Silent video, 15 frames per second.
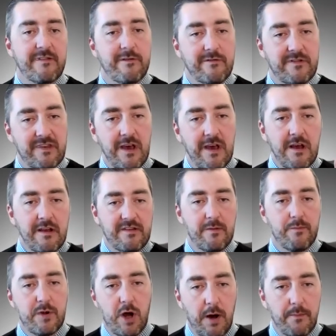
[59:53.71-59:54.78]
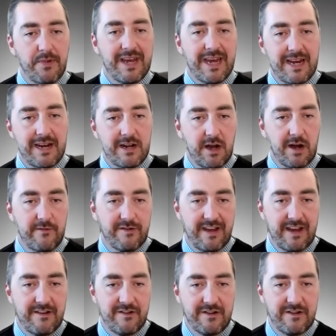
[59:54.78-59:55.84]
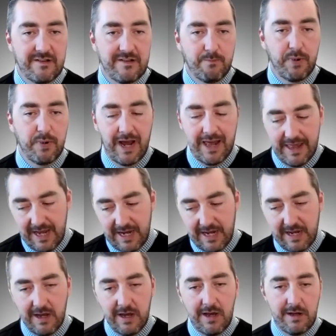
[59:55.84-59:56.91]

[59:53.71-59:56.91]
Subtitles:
So there's some complicated conversations, but I think